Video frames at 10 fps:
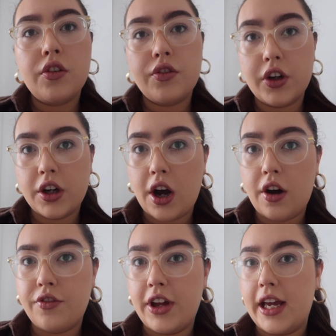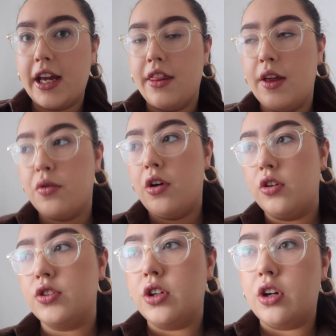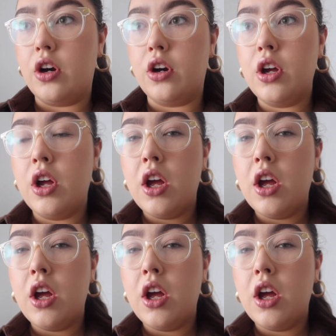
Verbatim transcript: for a coffee and then we'll also go and